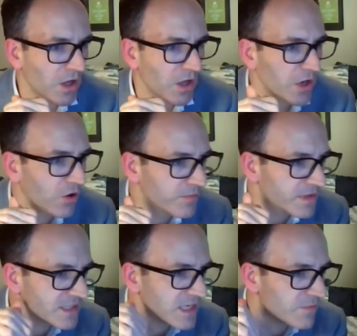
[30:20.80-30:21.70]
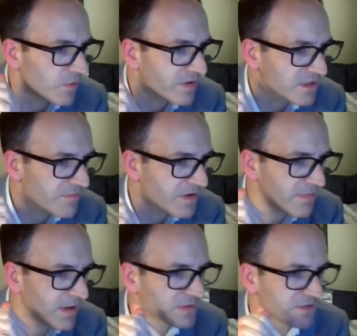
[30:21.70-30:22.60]
anonymous here, but with so many
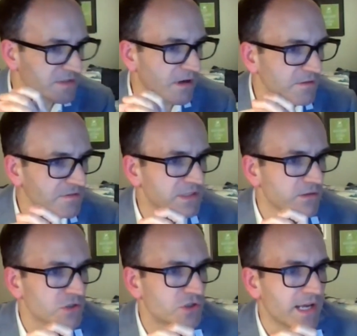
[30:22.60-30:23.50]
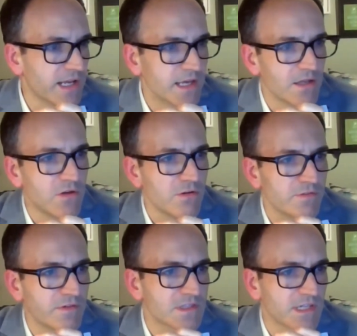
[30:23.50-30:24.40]
members of staff still training in
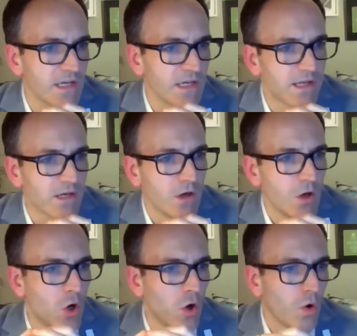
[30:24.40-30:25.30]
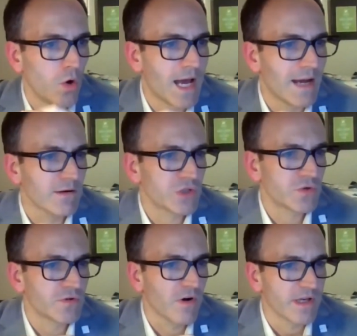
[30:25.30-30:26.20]
university and learning, how do
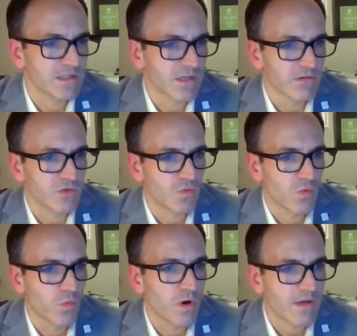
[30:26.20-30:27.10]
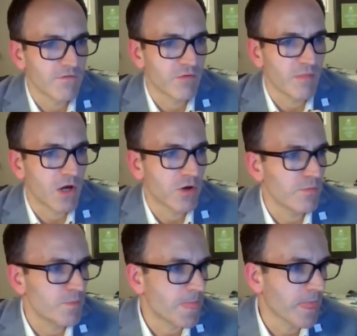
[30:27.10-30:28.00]
you advise those working from
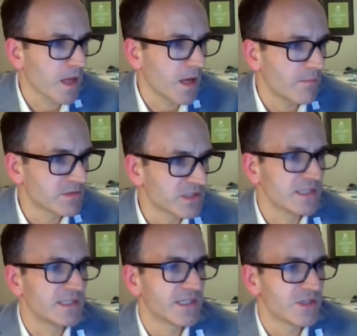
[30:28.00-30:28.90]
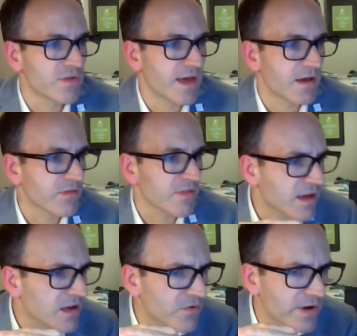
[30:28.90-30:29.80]
home to continue
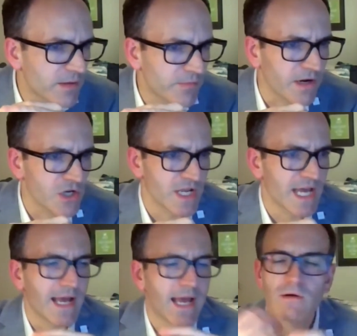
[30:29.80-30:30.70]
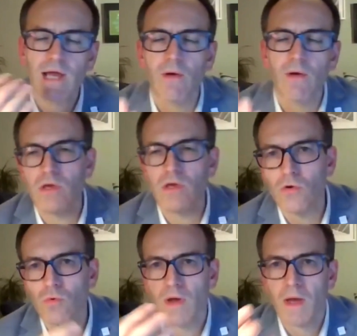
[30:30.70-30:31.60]
their career progression? How are
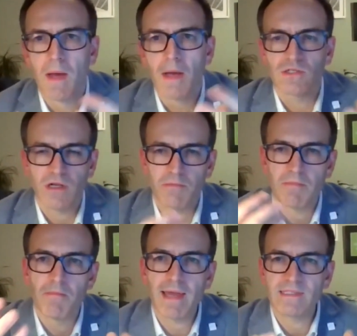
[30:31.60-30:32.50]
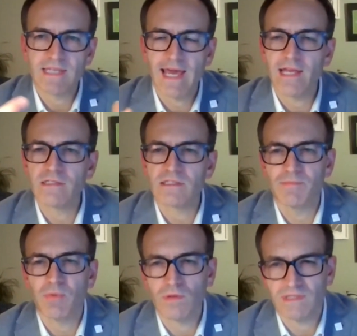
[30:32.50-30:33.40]
you trying to maintain and
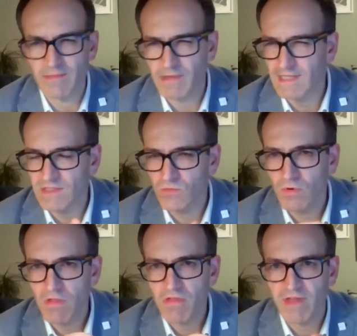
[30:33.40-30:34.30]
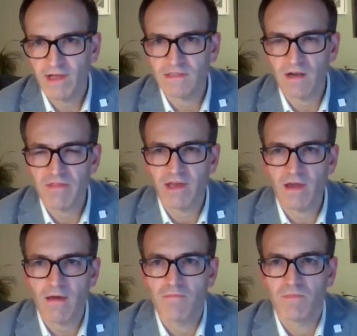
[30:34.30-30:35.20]
supporting them? Because that's one of the things that I think
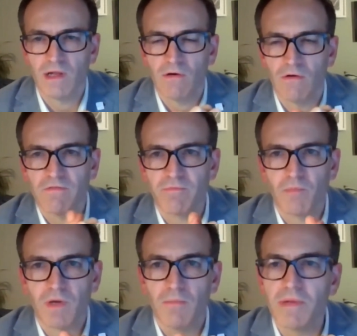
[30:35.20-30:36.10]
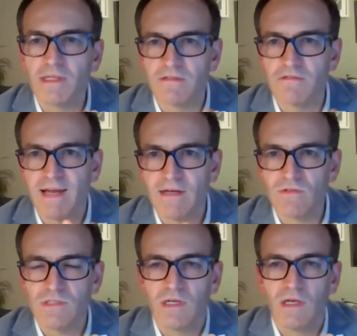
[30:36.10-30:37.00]
a lot of companies have
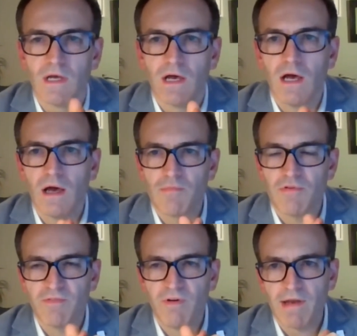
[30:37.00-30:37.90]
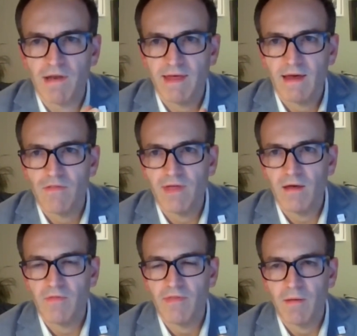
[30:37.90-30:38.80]
found, providing that
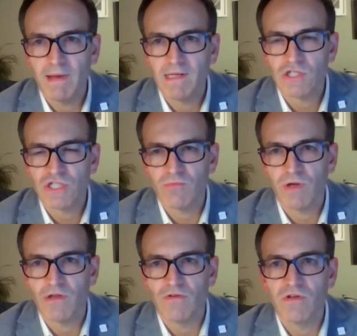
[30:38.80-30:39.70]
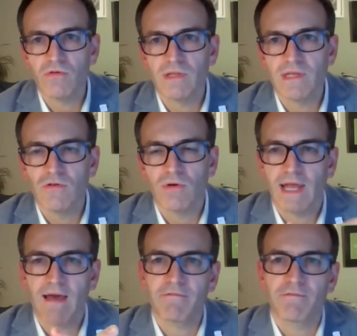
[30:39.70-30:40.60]
mentorship. When you do need, you can
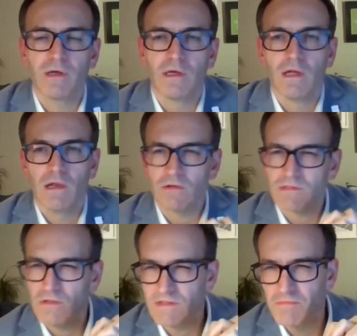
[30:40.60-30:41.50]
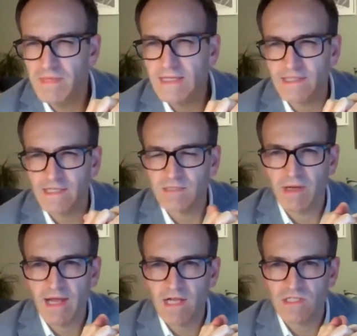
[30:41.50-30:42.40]
have lots and lots of meetings,
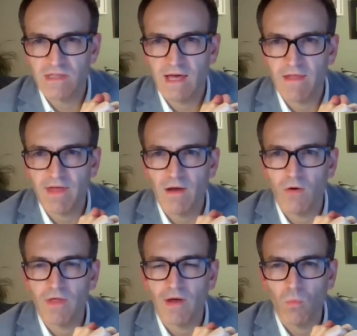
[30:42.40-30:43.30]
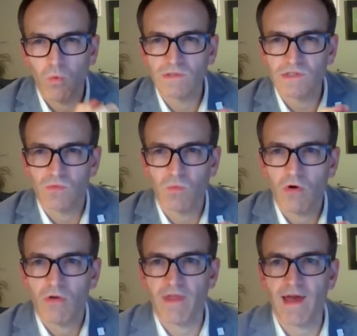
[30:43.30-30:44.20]
but actually that
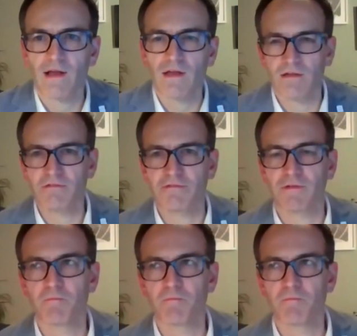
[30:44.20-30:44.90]
one-to-one, that kind of